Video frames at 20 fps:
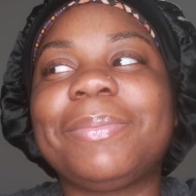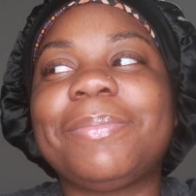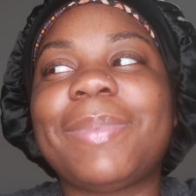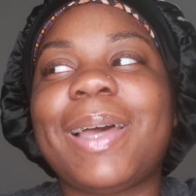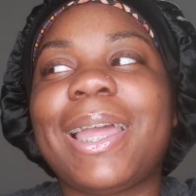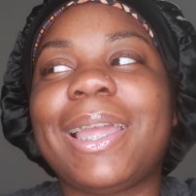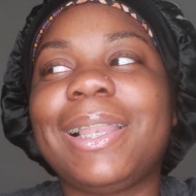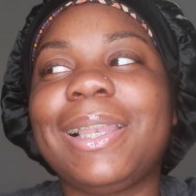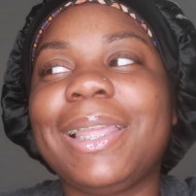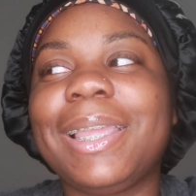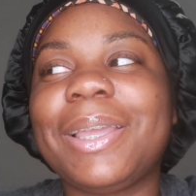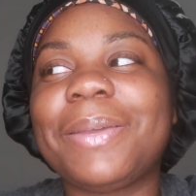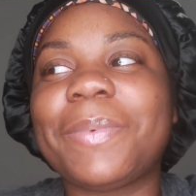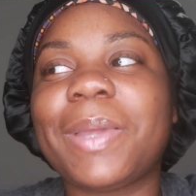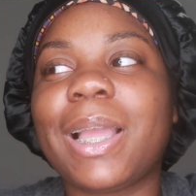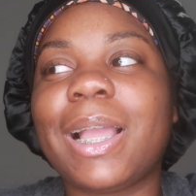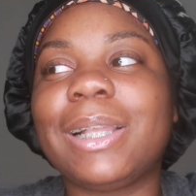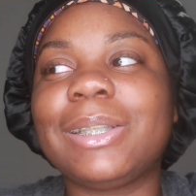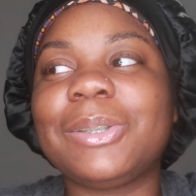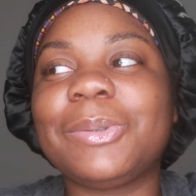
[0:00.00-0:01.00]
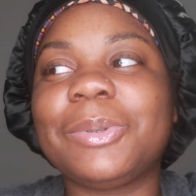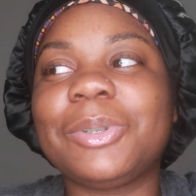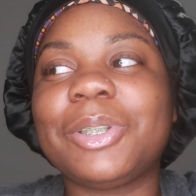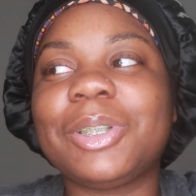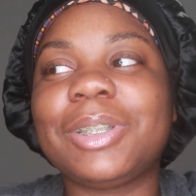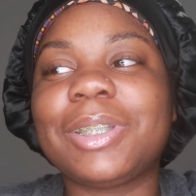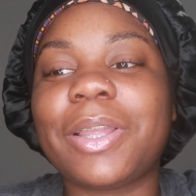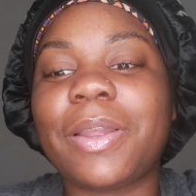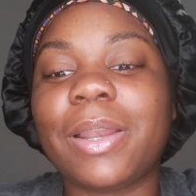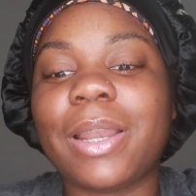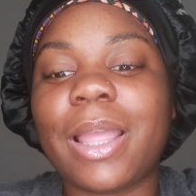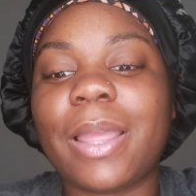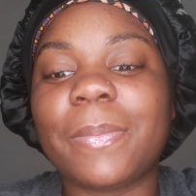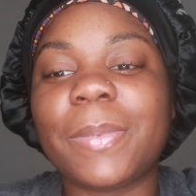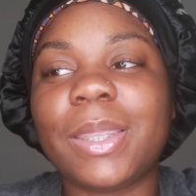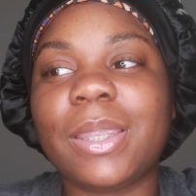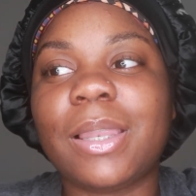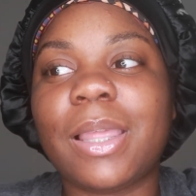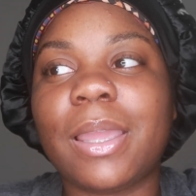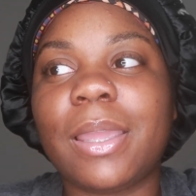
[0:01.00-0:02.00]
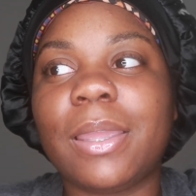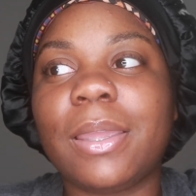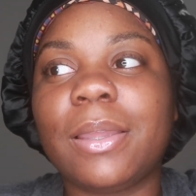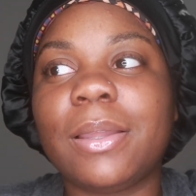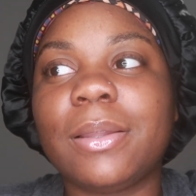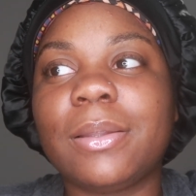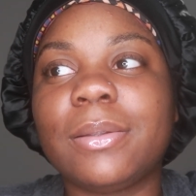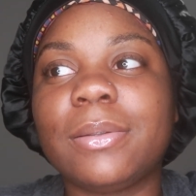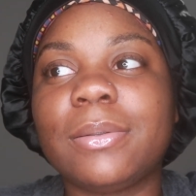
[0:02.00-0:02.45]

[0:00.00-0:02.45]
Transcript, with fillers: smiling and my cousin was just staring at me like